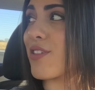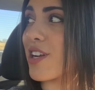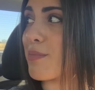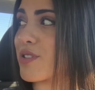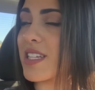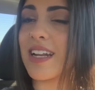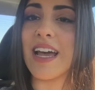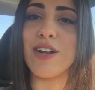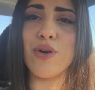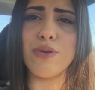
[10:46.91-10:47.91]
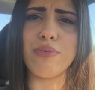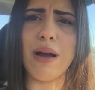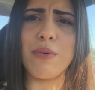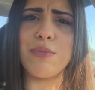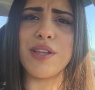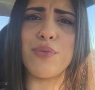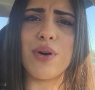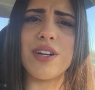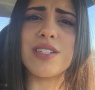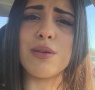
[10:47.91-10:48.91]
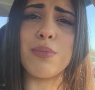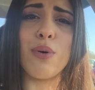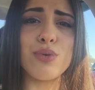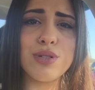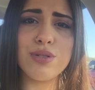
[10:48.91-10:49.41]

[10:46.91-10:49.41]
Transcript: 30% I know you probably weren't supposed